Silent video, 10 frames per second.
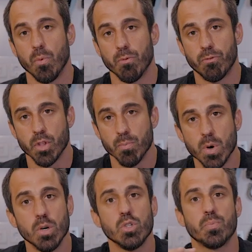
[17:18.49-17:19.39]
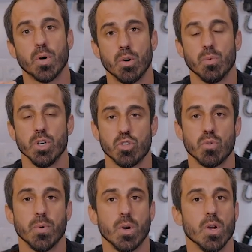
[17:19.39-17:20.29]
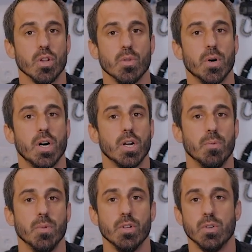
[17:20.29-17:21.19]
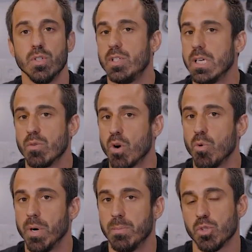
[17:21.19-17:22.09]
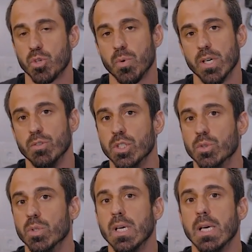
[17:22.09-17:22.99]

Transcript: for the most part when you're swimming around on the bottom, there's zero bubbles around you.